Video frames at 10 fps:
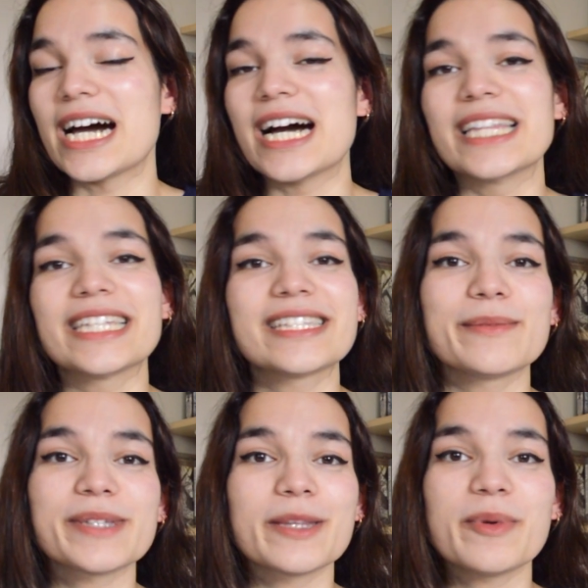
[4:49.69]
and this
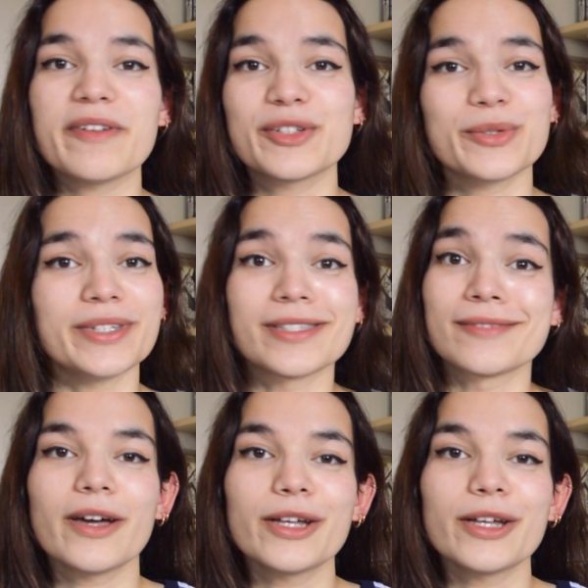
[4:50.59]
seems like the perfect choice.